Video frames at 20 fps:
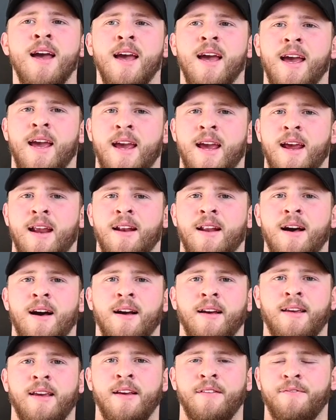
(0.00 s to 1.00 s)
and
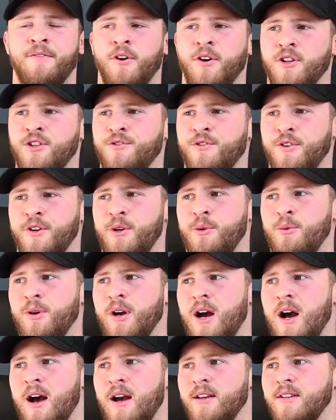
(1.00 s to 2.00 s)
uh, get footage for you
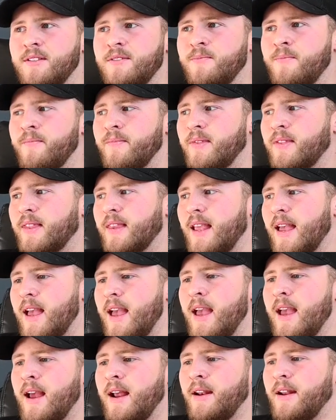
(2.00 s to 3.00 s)
guys,
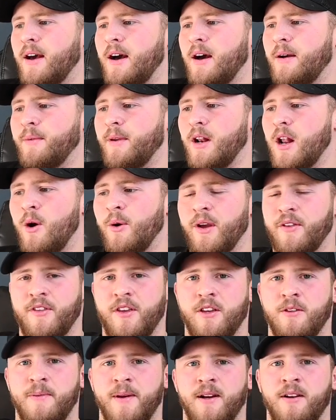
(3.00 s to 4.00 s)
and um, you know, get the
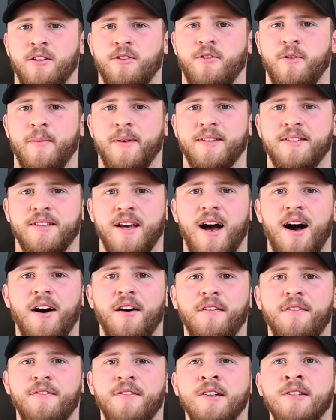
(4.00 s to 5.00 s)
experience for
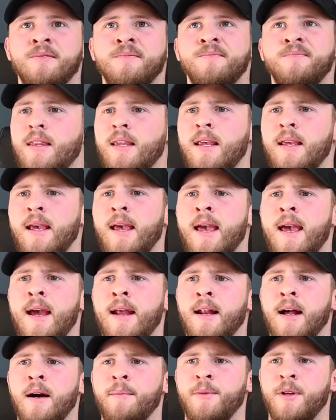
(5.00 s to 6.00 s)
myself,
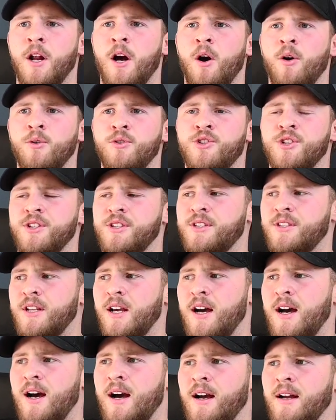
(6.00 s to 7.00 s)
and um, you know, just
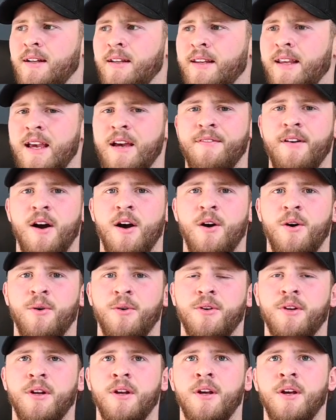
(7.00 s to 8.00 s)
uh, give out
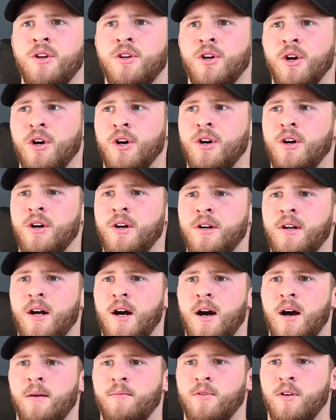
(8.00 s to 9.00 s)
good,
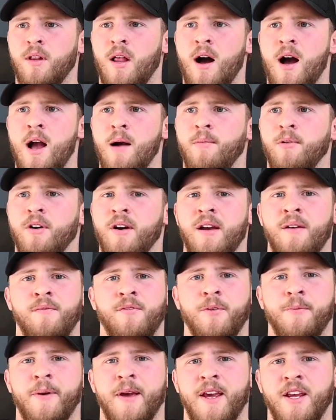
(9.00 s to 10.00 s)
um, reliable
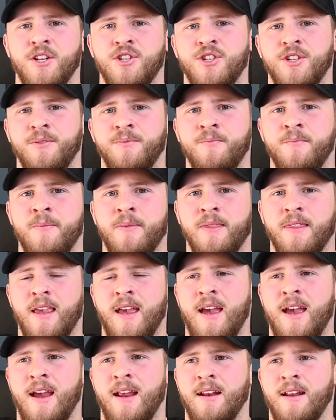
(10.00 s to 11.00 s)
information
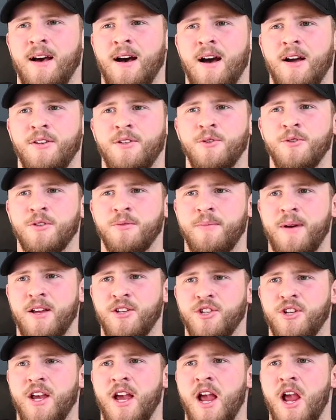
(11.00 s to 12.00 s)
and uh, do some
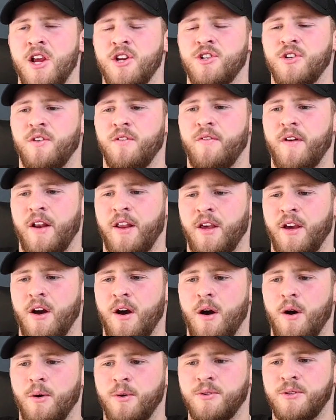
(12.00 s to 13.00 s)
educational
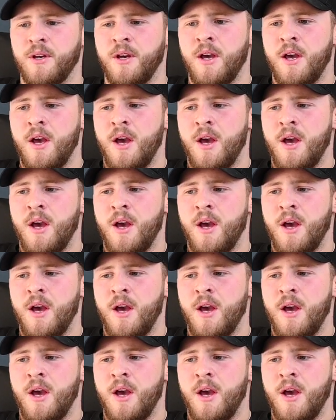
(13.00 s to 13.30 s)
videos